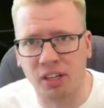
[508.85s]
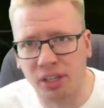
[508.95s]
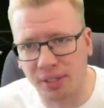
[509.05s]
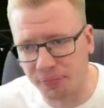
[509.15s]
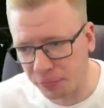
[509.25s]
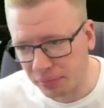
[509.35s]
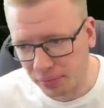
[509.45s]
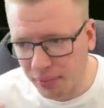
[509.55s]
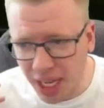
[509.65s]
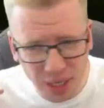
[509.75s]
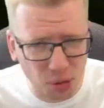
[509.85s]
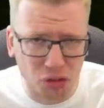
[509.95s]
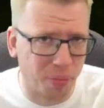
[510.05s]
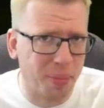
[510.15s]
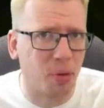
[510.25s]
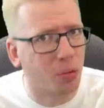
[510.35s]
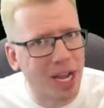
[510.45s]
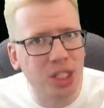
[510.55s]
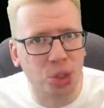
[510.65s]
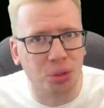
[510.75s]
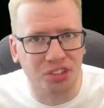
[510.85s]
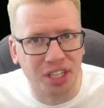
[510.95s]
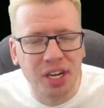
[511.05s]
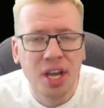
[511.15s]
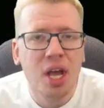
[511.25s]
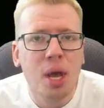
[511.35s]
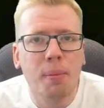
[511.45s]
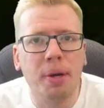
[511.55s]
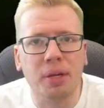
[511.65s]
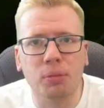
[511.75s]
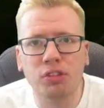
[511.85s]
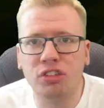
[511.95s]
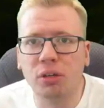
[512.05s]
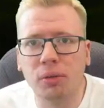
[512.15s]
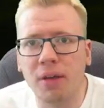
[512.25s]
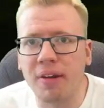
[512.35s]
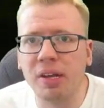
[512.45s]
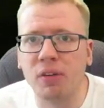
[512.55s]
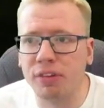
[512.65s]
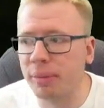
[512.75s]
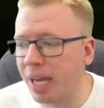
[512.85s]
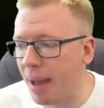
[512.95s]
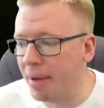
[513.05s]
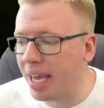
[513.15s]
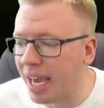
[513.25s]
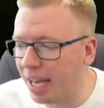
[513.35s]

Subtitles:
Like, it wasn't people rage quitting, but it was still a very comfortable game. And then you